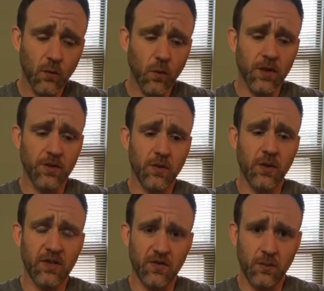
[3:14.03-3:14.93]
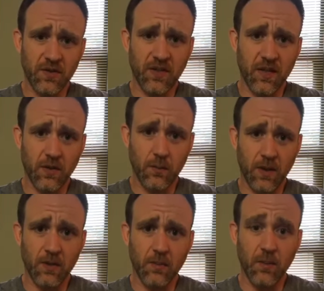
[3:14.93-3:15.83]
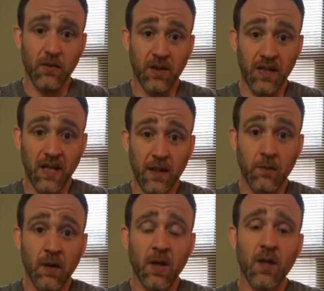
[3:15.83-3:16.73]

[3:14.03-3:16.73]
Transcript: What you're doing is you're missing out on a big component of the game,